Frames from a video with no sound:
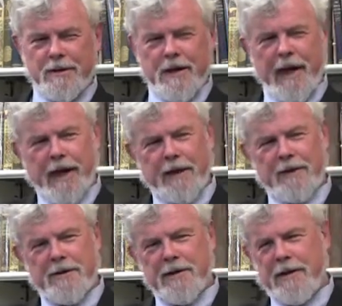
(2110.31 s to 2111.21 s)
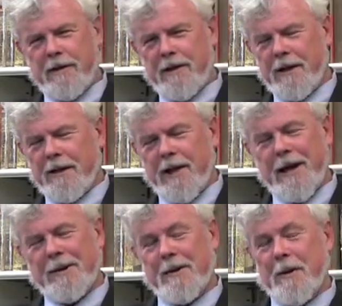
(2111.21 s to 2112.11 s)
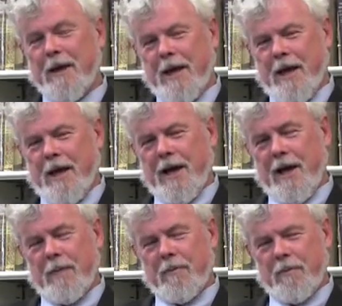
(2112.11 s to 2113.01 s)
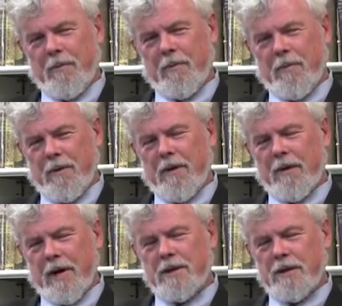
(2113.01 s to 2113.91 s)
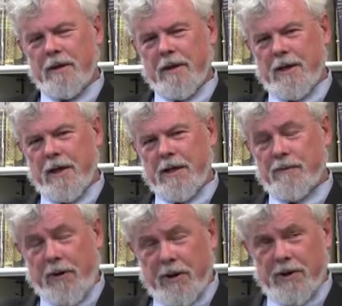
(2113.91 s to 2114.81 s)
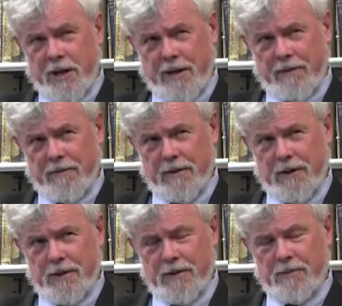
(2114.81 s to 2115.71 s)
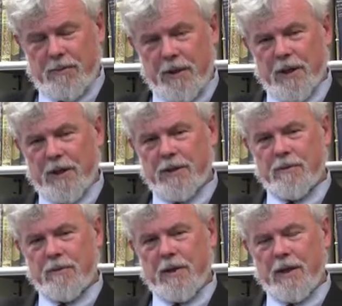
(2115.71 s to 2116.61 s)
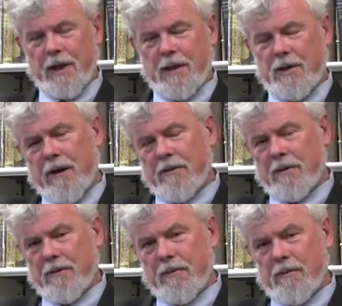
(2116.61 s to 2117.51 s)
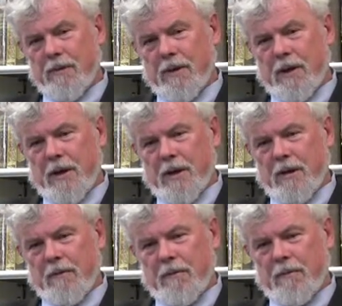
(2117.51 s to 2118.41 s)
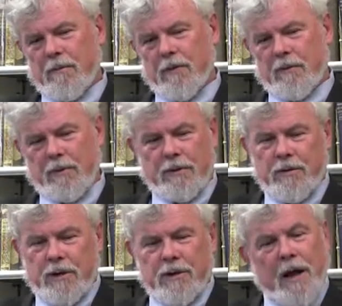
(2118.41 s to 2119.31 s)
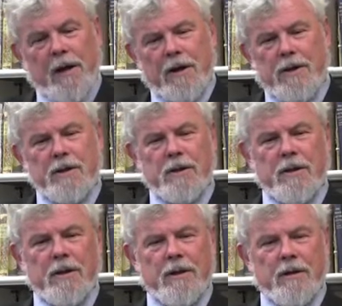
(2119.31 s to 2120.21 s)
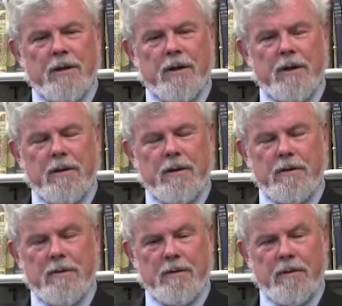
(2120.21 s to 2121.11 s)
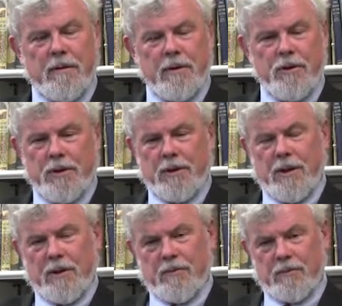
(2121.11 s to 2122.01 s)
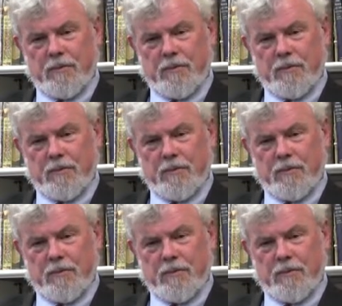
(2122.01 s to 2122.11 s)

says I like this and I don't like that. You know, um, it's it's very exciting for us because in, in general we're, we're doing a scholarly edition and and the notion that